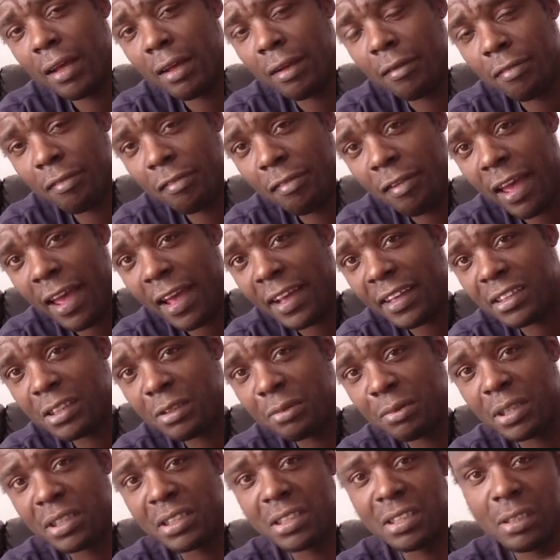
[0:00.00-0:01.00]

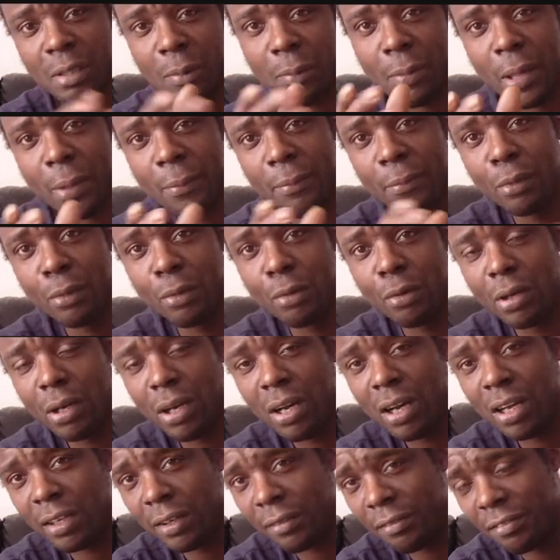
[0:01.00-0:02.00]
effect, which is a bit more
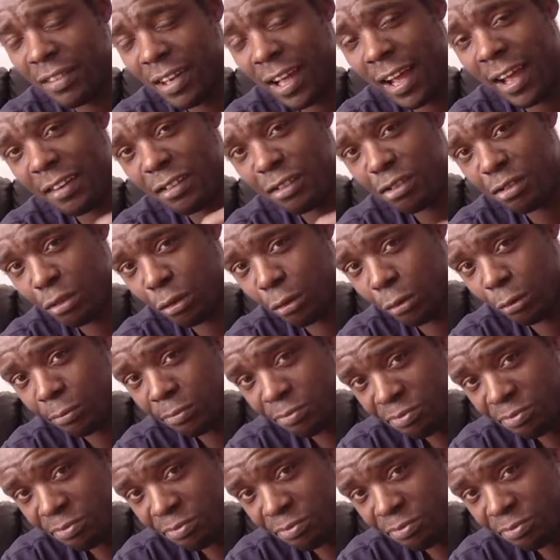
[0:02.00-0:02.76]
kind of natural.